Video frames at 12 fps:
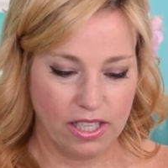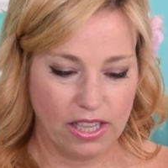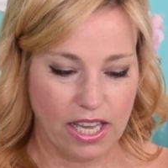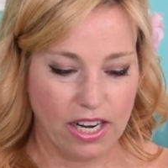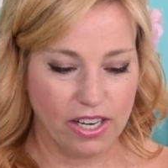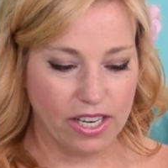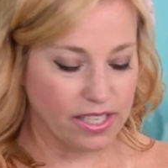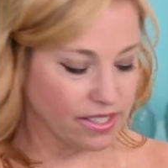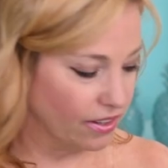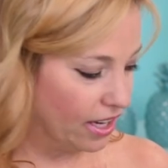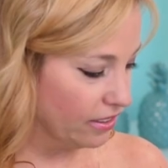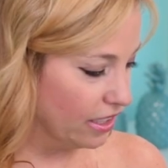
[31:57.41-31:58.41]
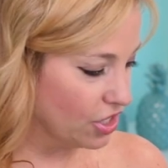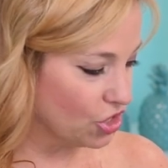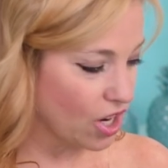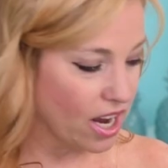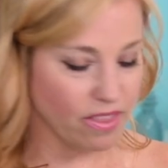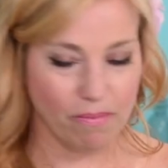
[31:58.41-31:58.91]
There it is. Okay, let's
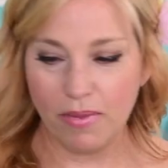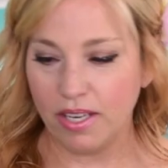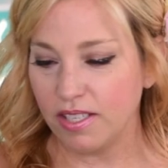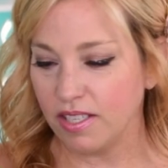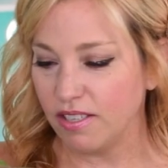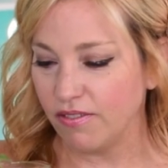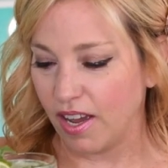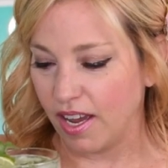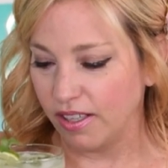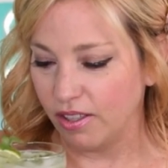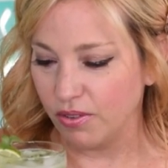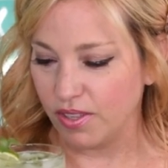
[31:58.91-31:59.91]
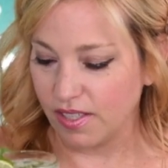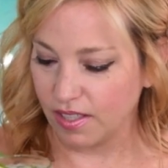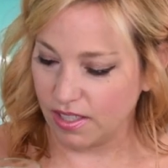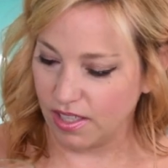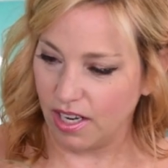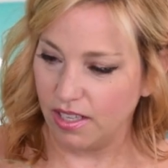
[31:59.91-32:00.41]
try the mint divine. Oh, this
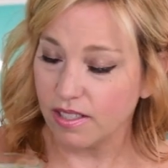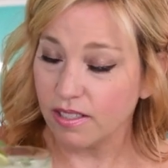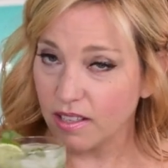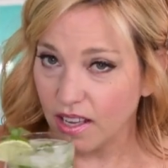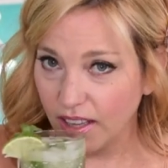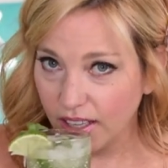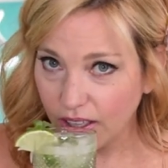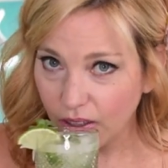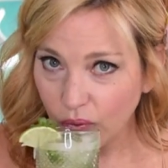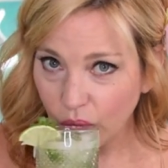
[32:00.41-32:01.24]
looks nice. I like it.